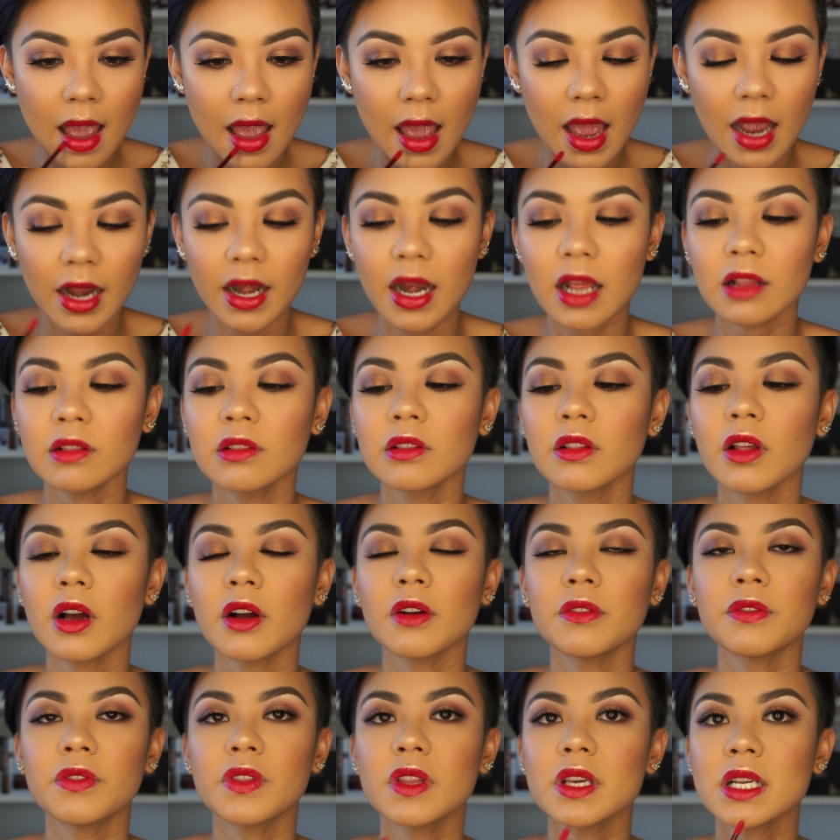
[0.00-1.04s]
And I
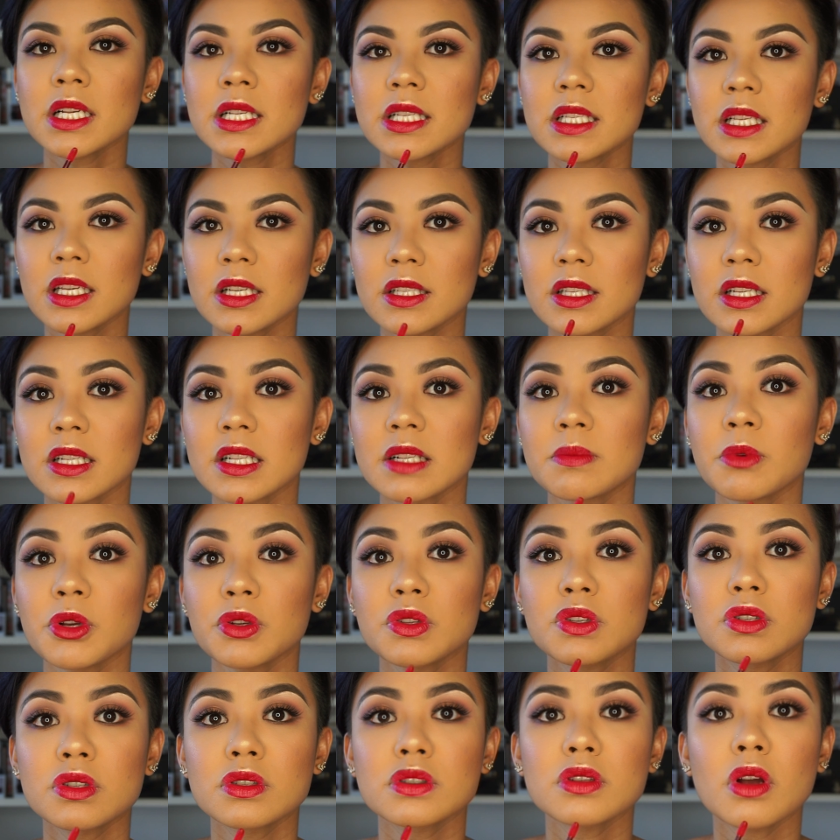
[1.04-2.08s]
love this because it
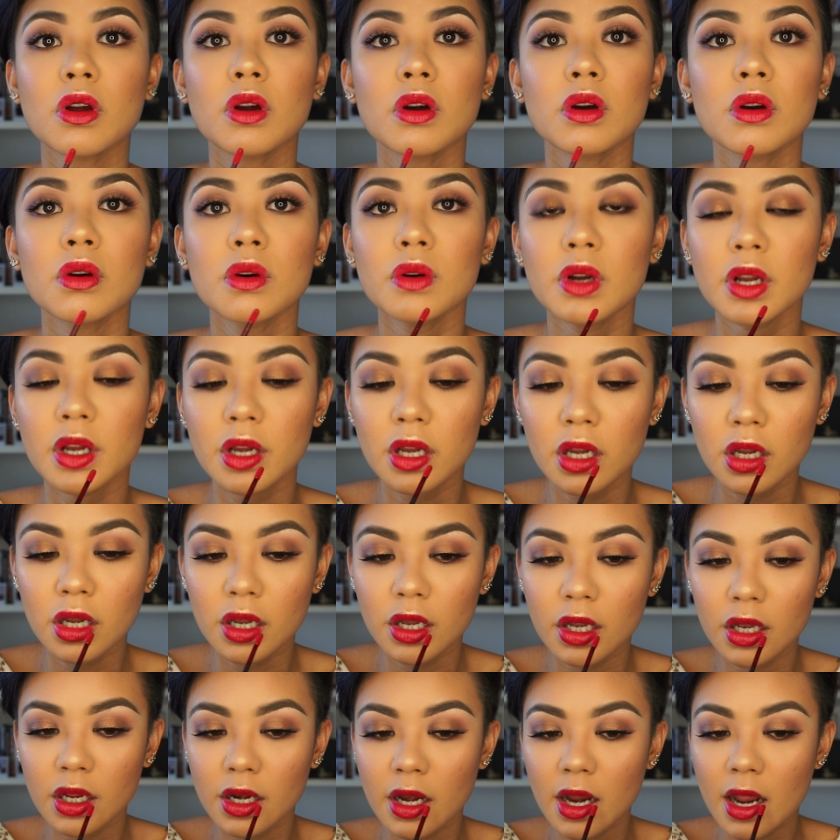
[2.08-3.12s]
smells so
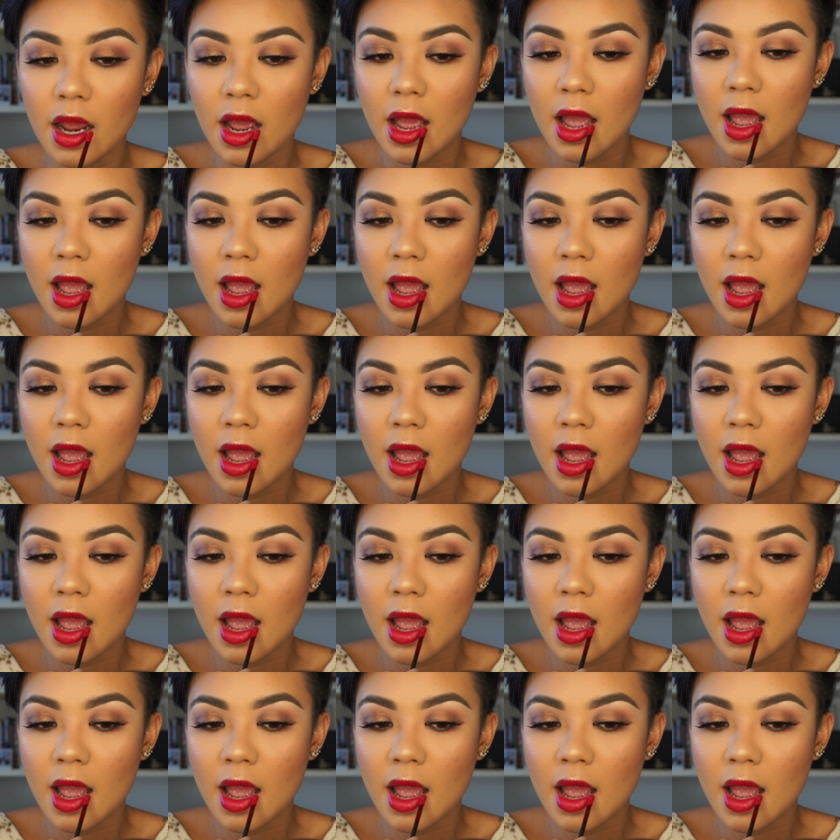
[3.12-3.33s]
good.